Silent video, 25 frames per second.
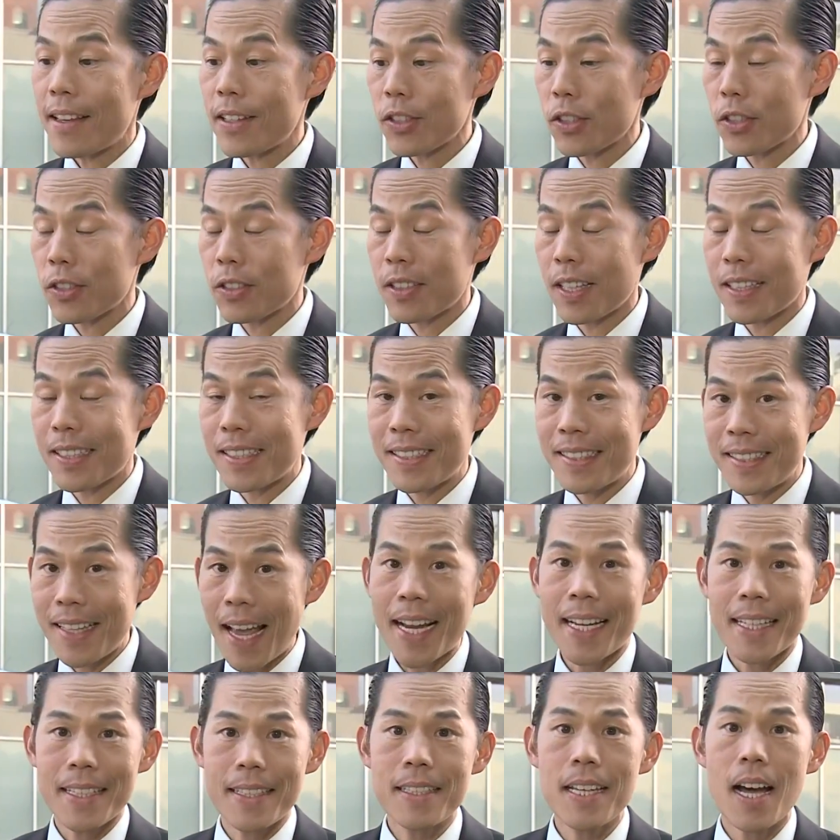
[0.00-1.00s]
This is the
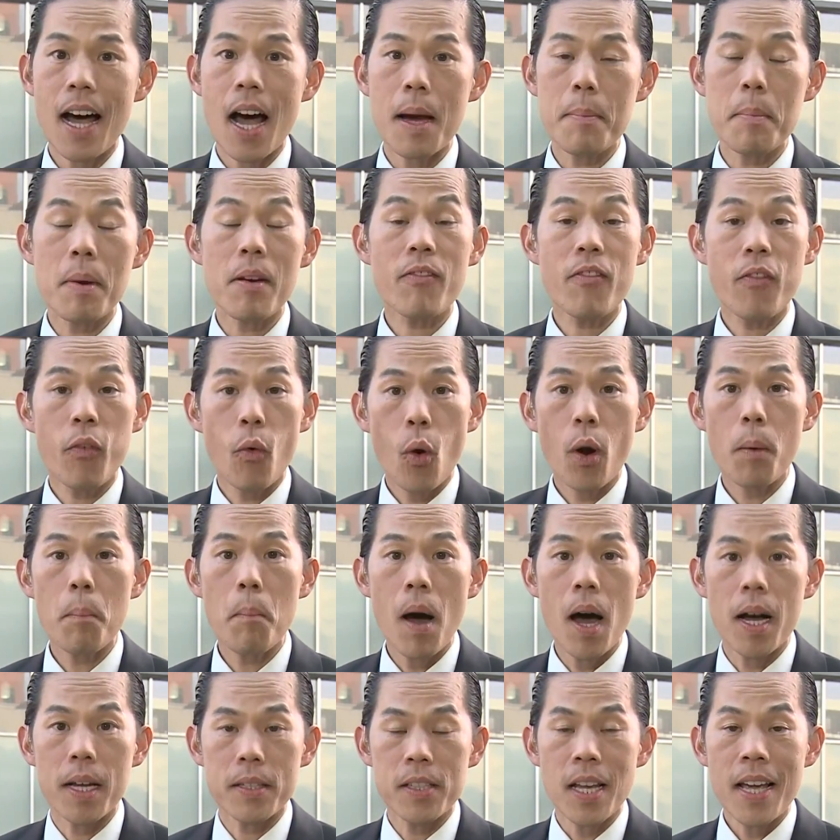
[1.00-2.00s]
second time in four
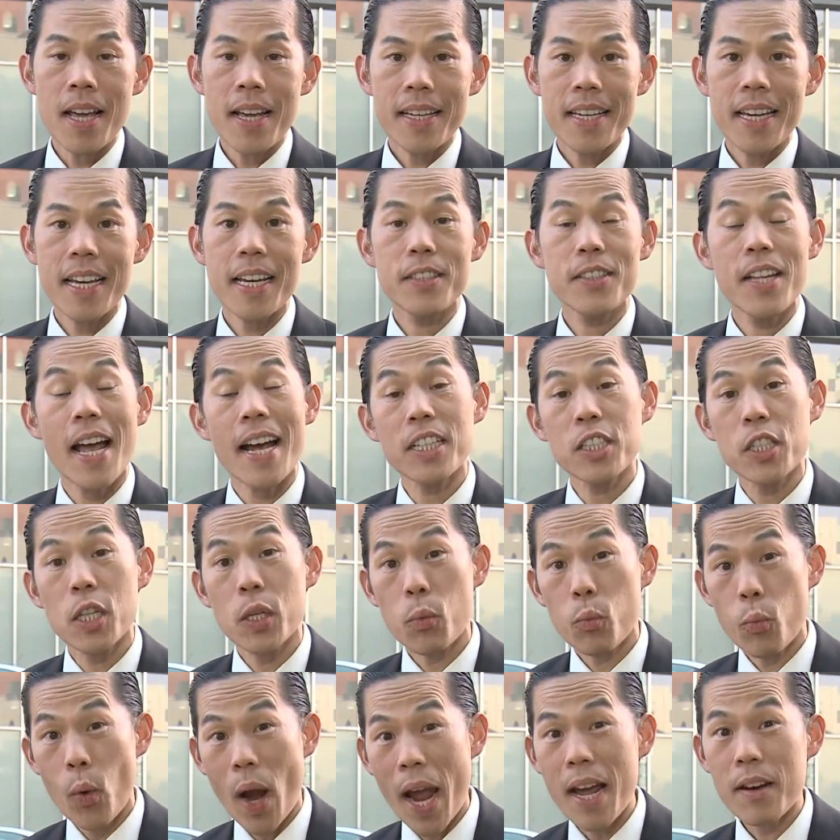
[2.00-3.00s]
months kids actually
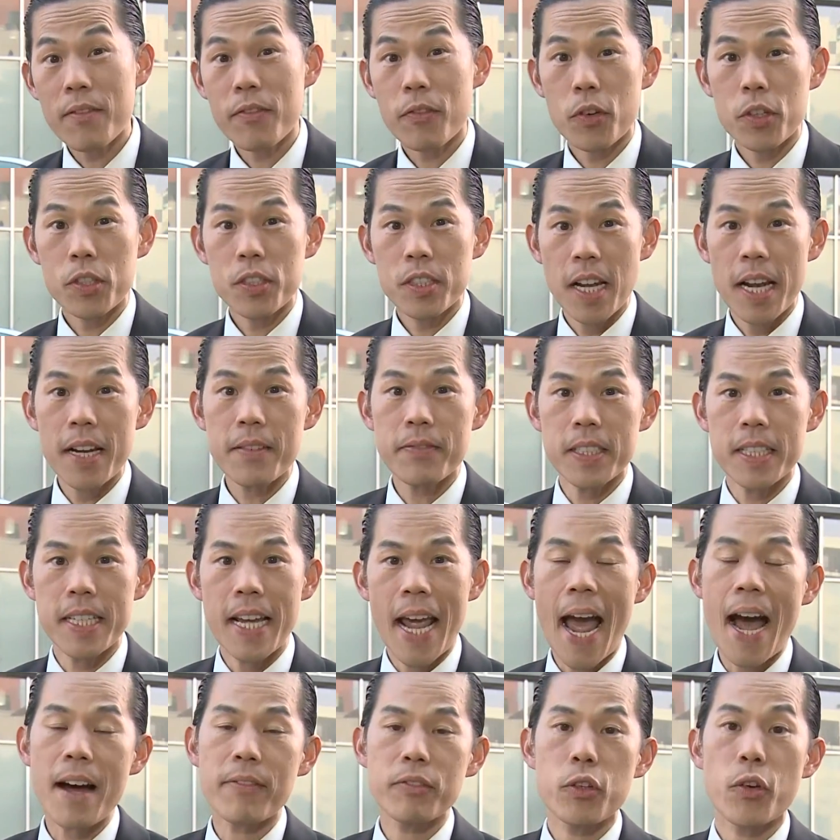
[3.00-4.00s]
ran for safety
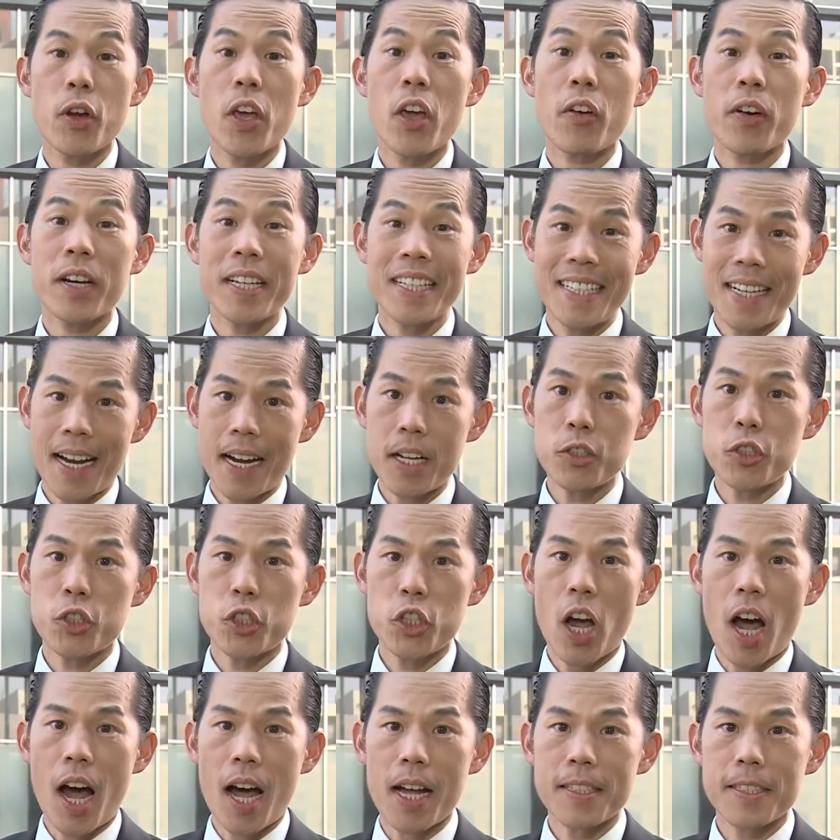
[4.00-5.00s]
after hearing
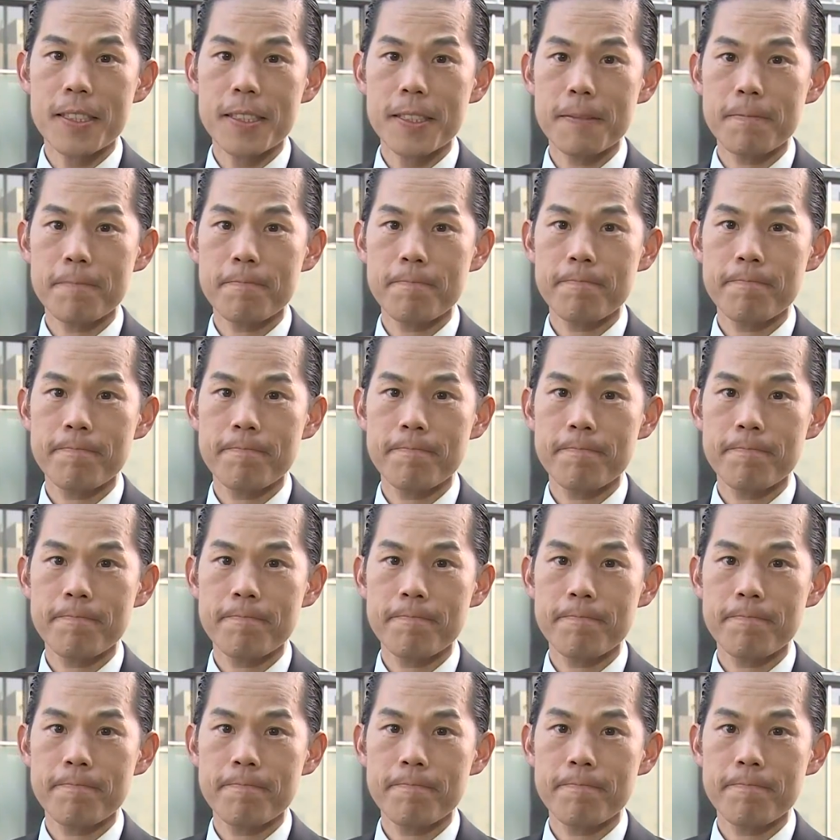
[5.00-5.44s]
gunshots.